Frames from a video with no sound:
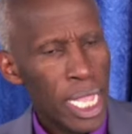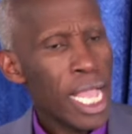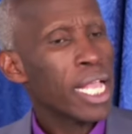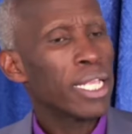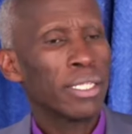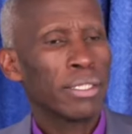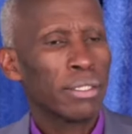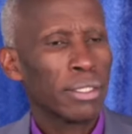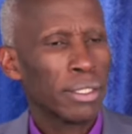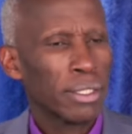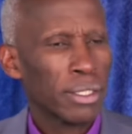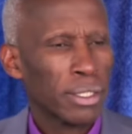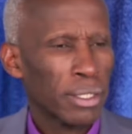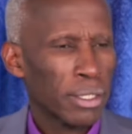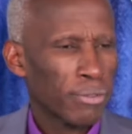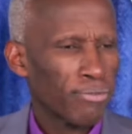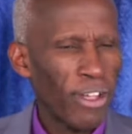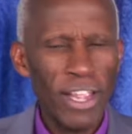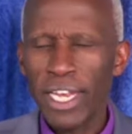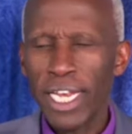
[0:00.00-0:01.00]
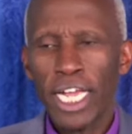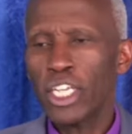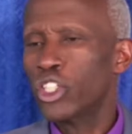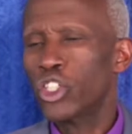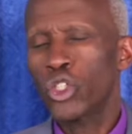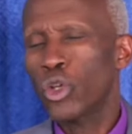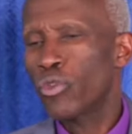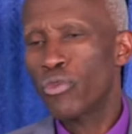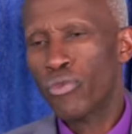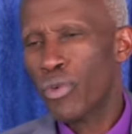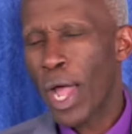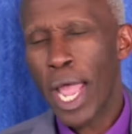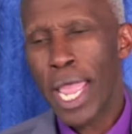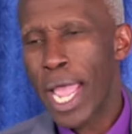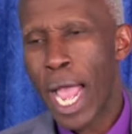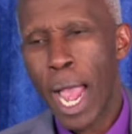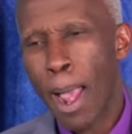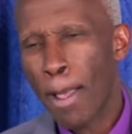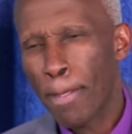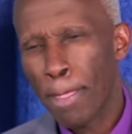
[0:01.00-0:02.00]
Yes, financial
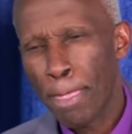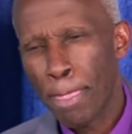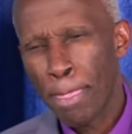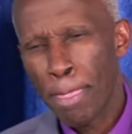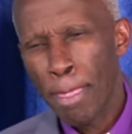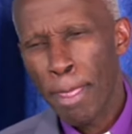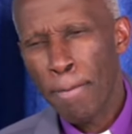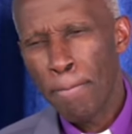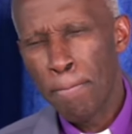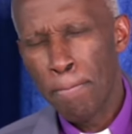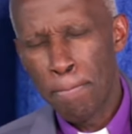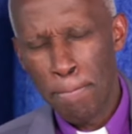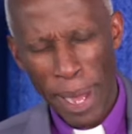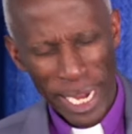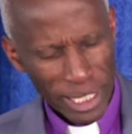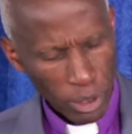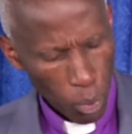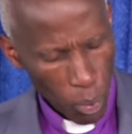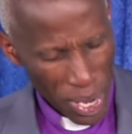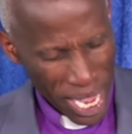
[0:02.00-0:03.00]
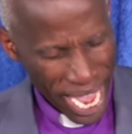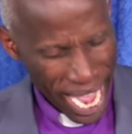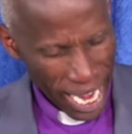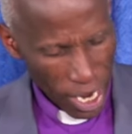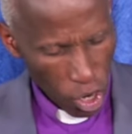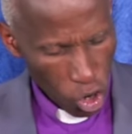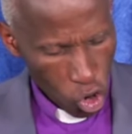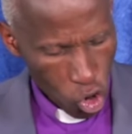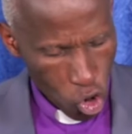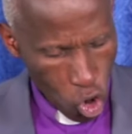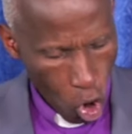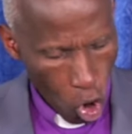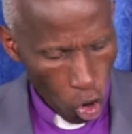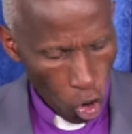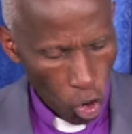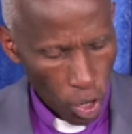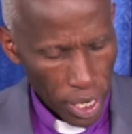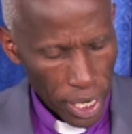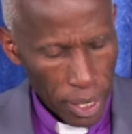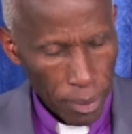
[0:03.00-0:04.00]
fire. But we are
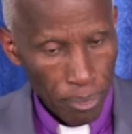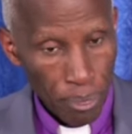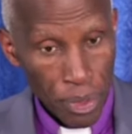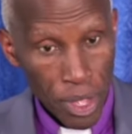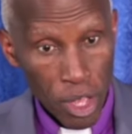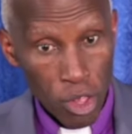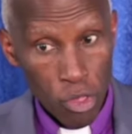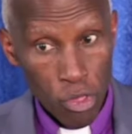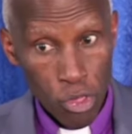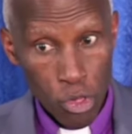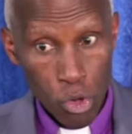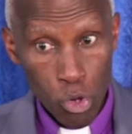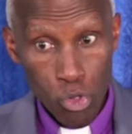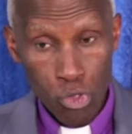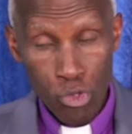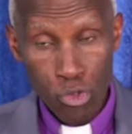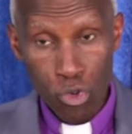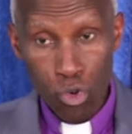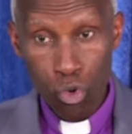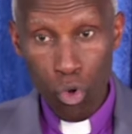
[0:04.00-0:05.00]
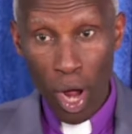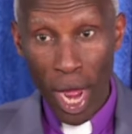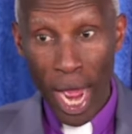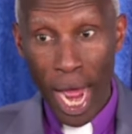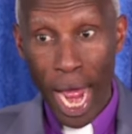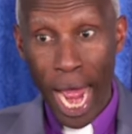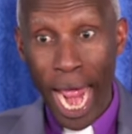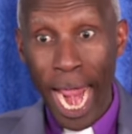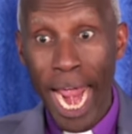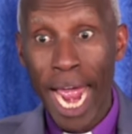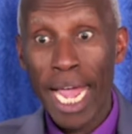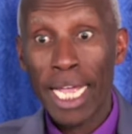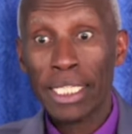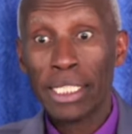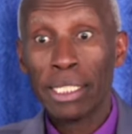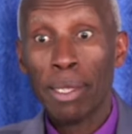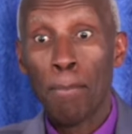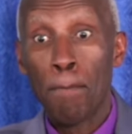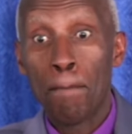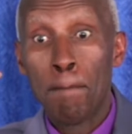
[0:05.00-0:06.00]
going. They drew
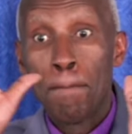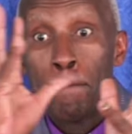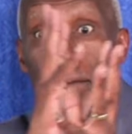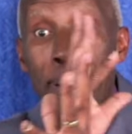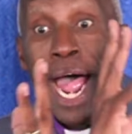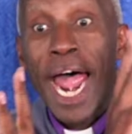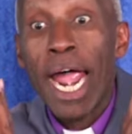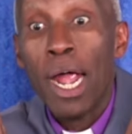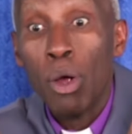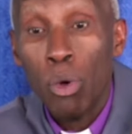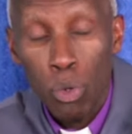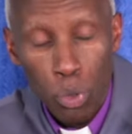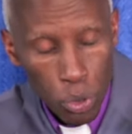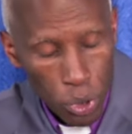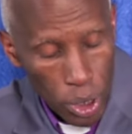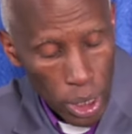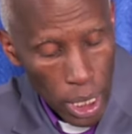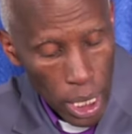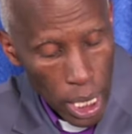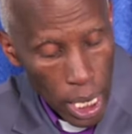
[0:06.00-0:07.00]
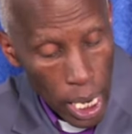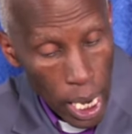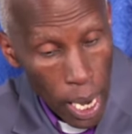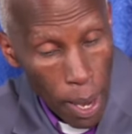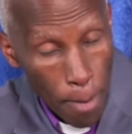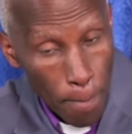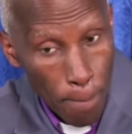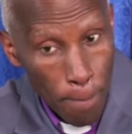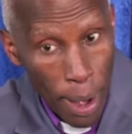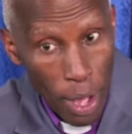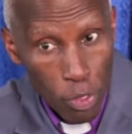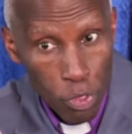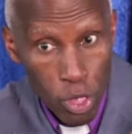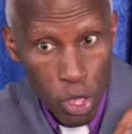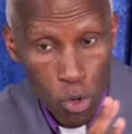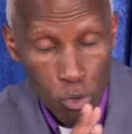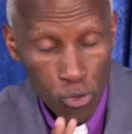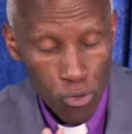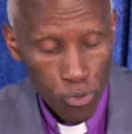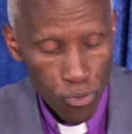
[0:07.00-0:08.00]
us bowed,
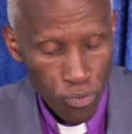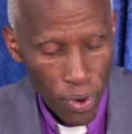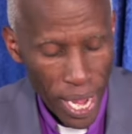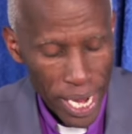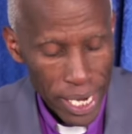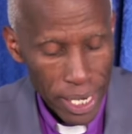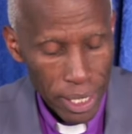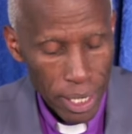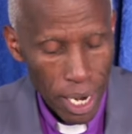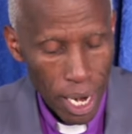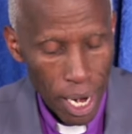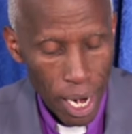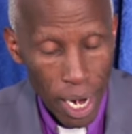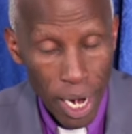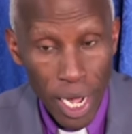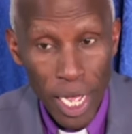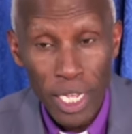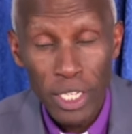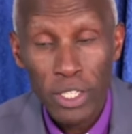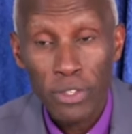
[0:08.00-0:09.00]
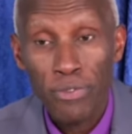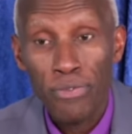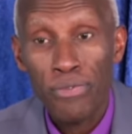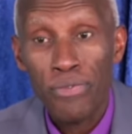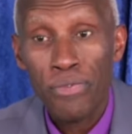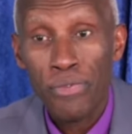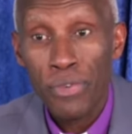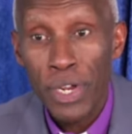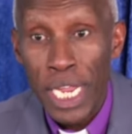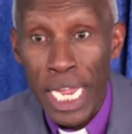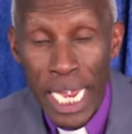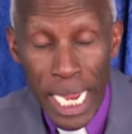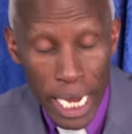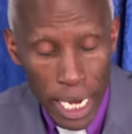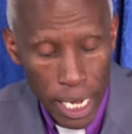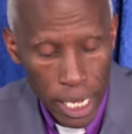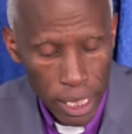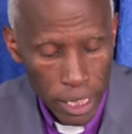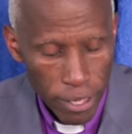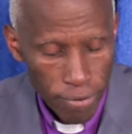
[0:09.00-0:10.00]
but they find us
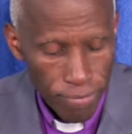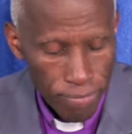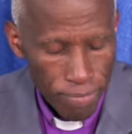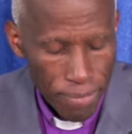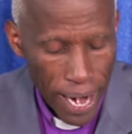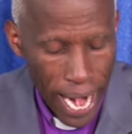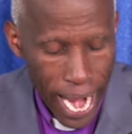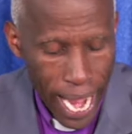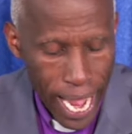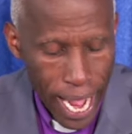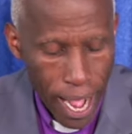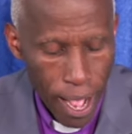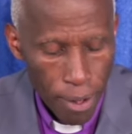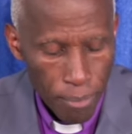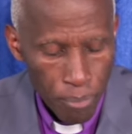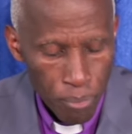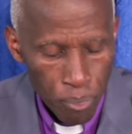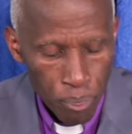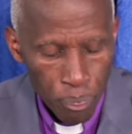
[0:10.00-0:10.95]
free in the fire.